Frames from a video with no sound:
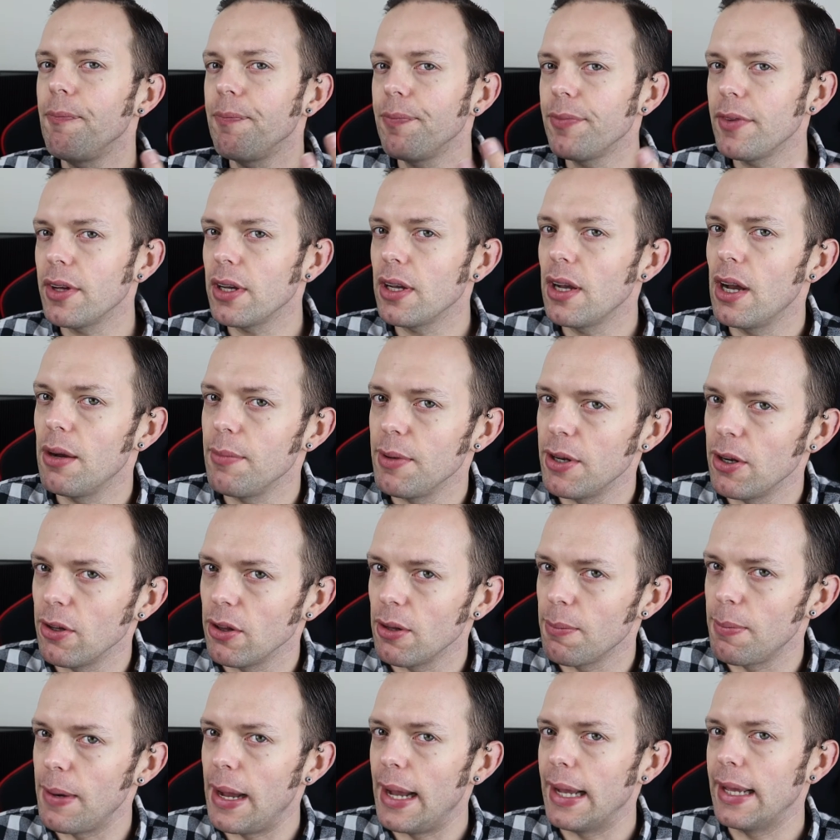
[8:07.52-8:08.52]
that come in on
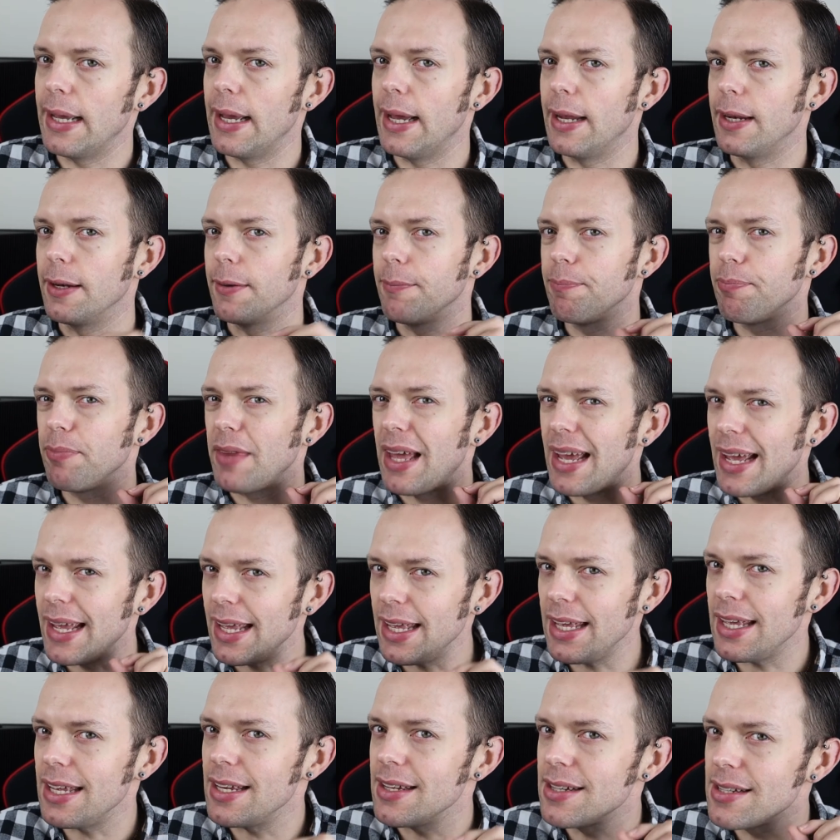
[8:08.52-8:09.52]
the back end, there
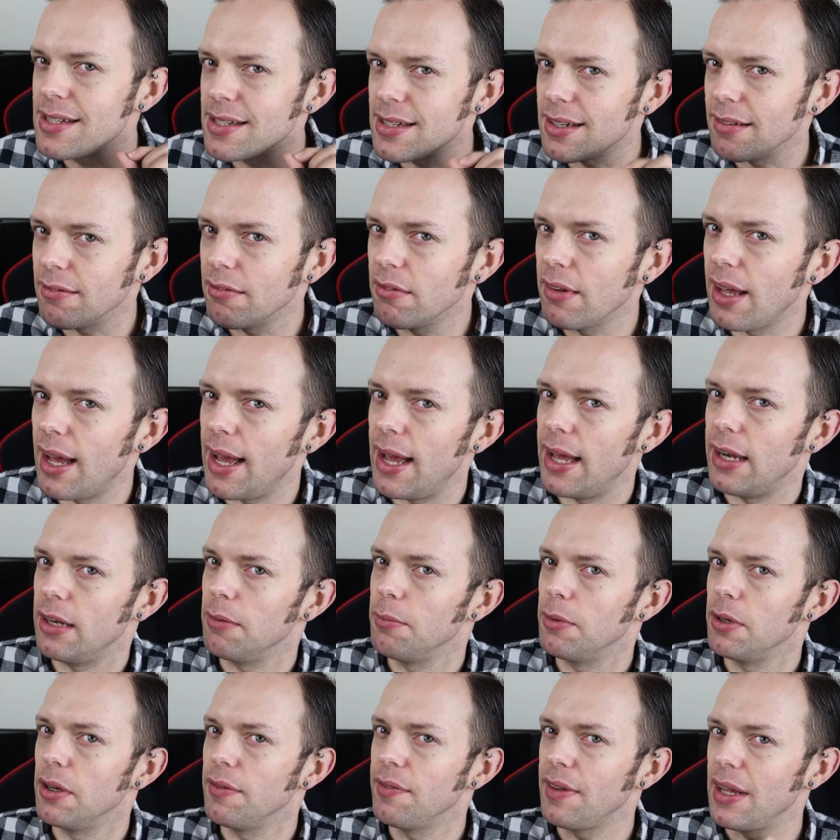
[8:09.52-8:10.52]
is still that
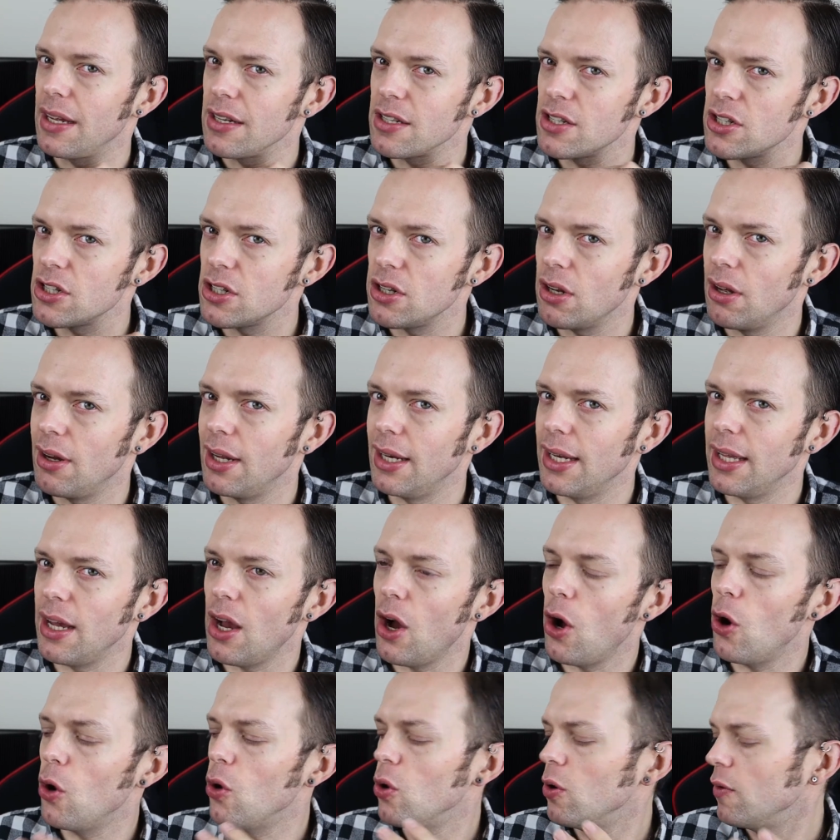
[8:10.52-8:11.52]
element of that
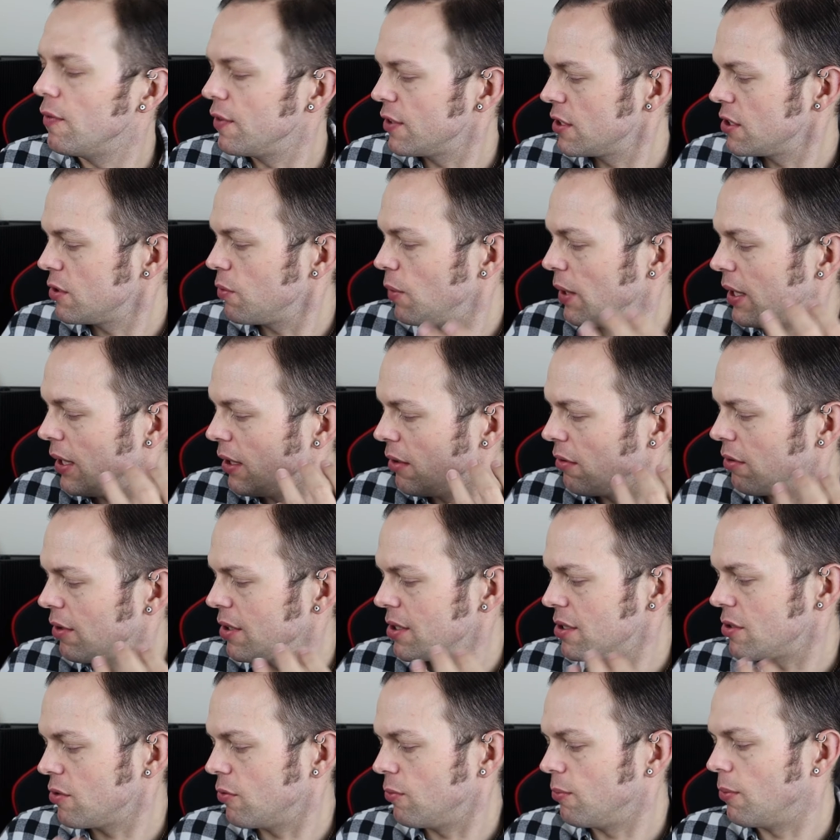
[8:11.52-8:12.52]
slightly oversweet
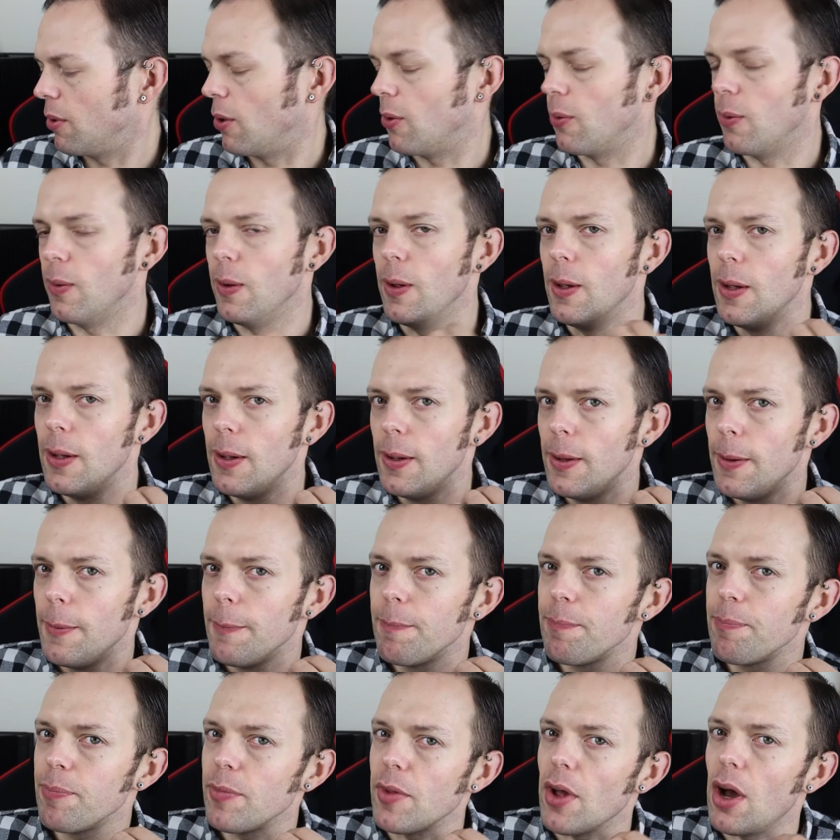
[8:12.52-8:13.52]
crystal malt
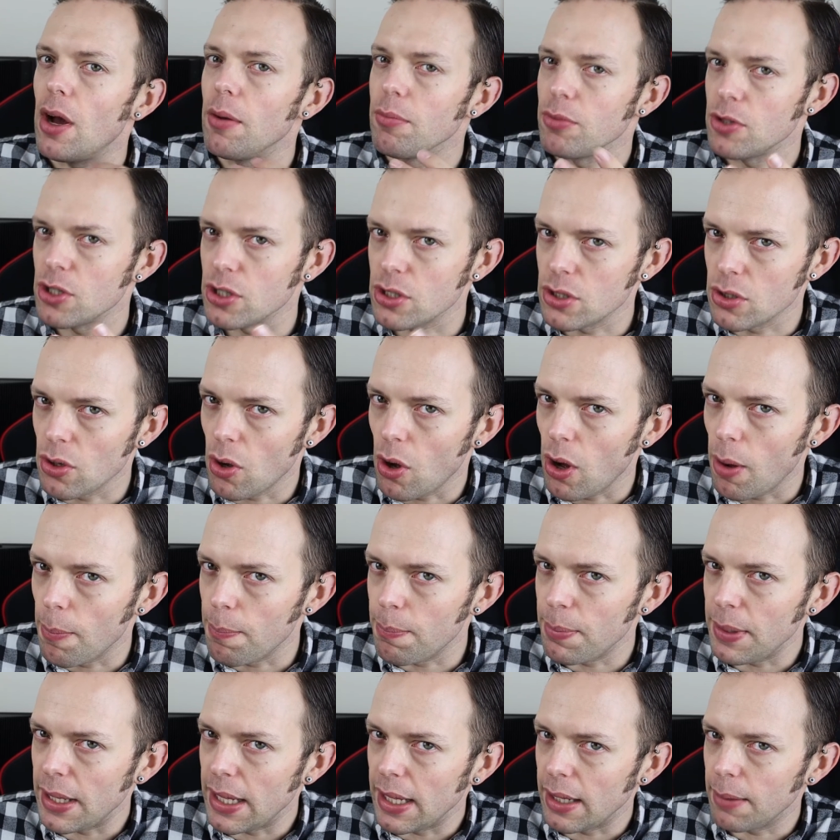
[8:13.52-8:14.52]
that I'm just not a
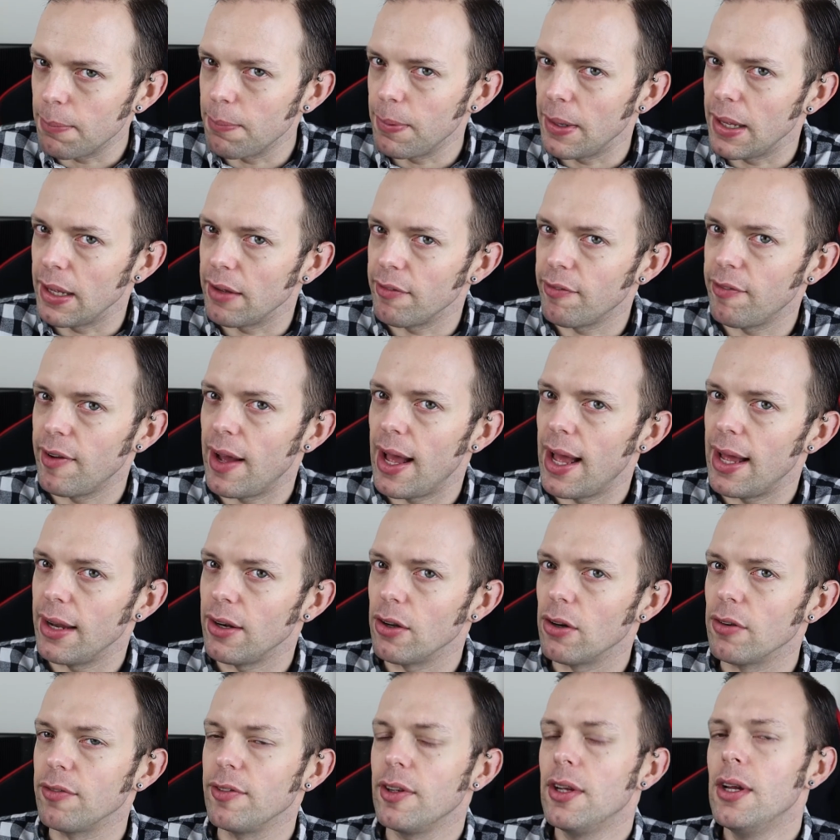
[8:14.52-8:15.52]
big, big
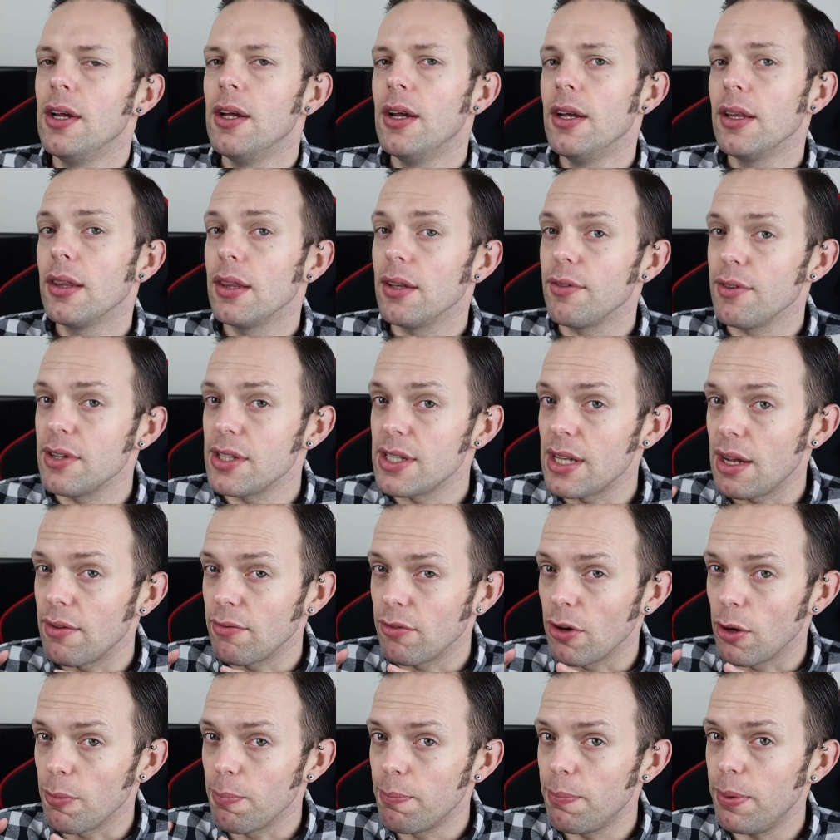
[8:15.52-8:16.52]
fan of. There is that
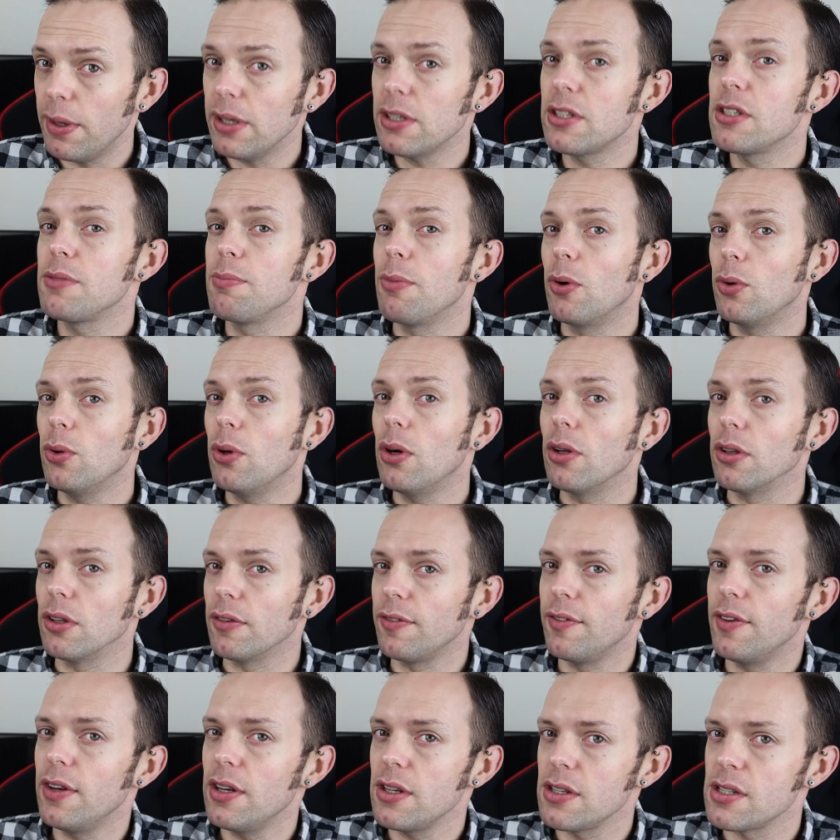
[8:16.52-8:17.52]
robust malt on the
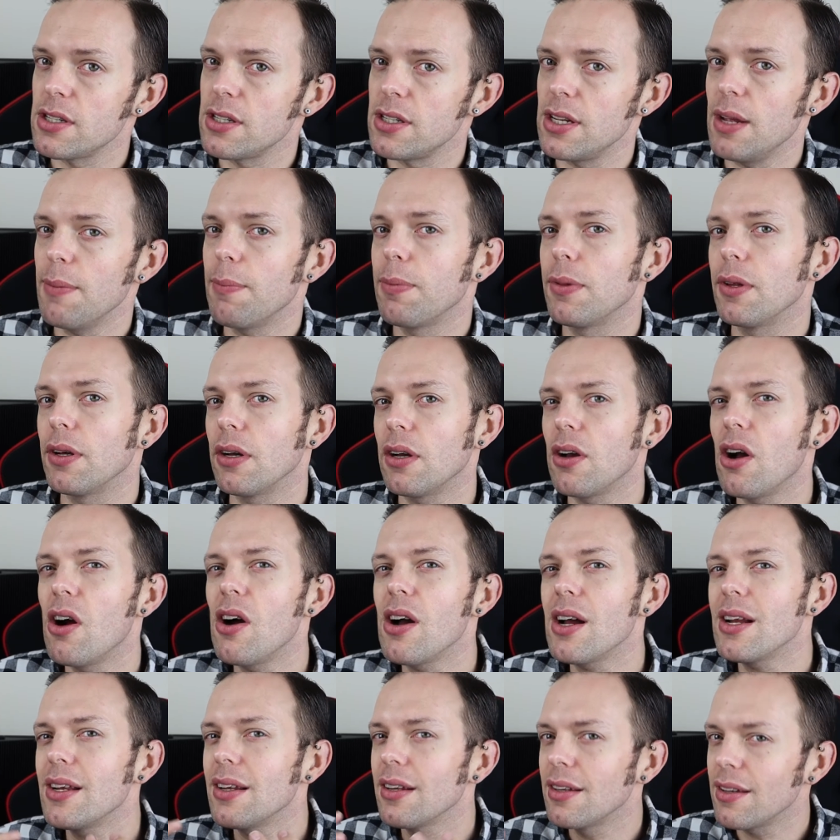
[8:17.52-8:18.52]
first sip that
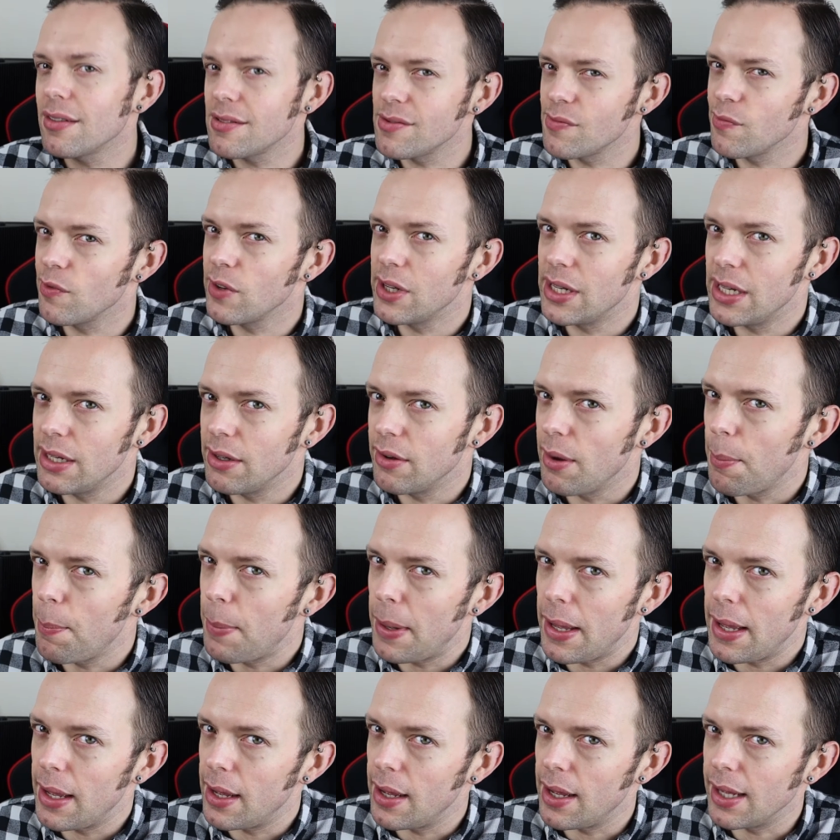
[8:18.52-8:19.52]
kind of doesn't really
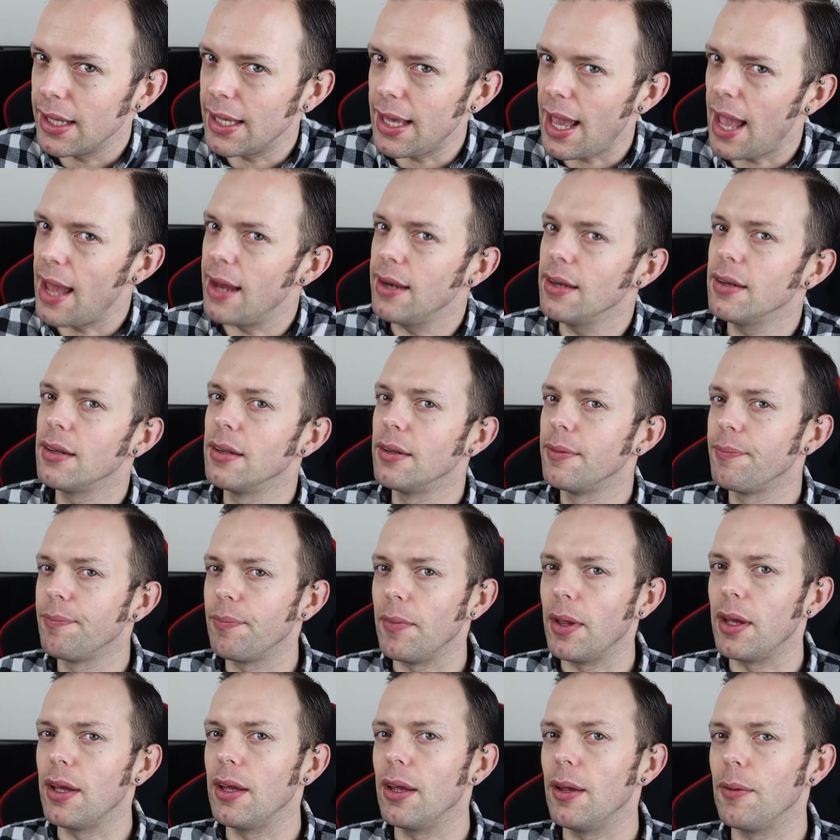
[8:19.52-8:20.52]
appear again.
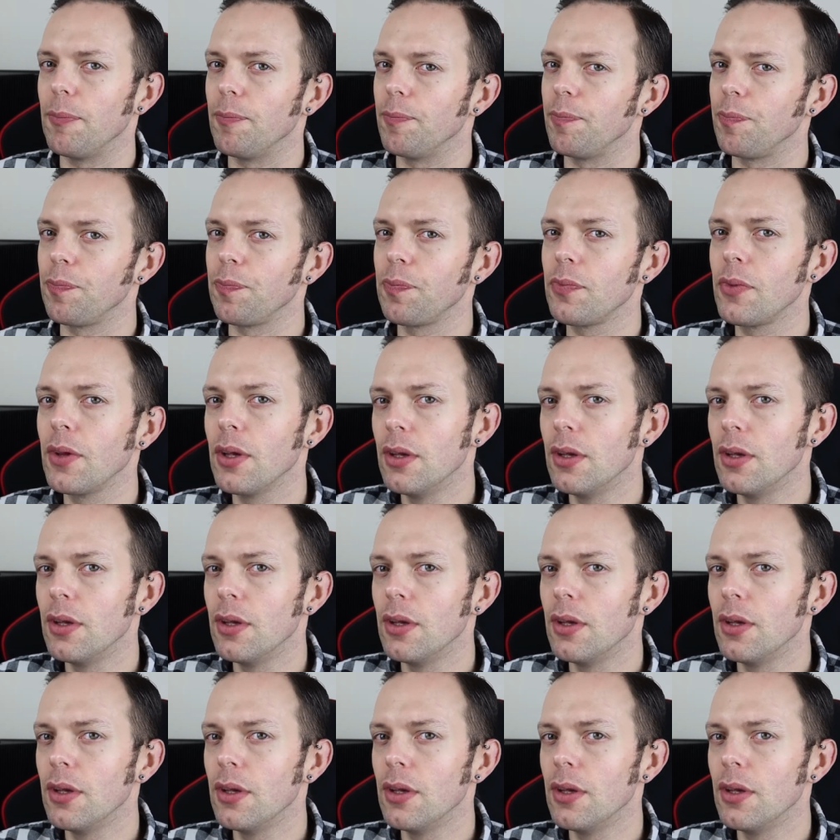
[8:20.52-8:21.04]
Um,